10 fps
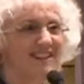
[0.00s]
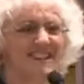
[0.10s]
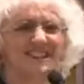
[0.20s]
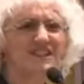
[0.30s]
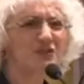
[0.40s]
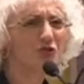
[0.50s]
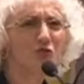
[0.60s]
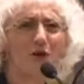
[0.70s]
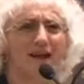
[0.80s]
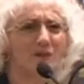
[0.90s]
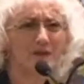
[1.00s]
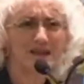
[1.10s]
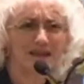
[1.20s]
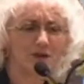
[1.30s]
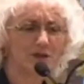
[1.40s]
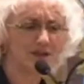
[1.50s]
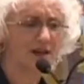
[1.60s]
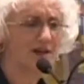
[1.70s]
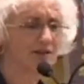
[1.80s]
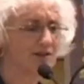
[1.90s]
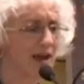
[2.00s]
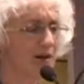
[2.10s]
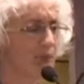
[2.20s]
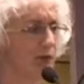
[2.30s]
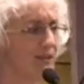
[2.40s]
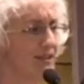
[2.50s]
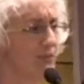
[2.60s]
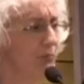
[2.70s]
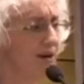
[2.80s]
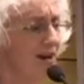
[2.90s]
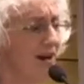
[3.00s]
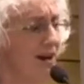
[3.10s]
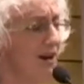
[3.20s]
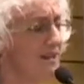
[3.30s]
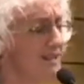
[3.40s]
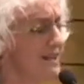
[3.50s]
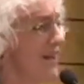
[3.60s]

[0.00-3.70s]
this is incredibly irritating to that person because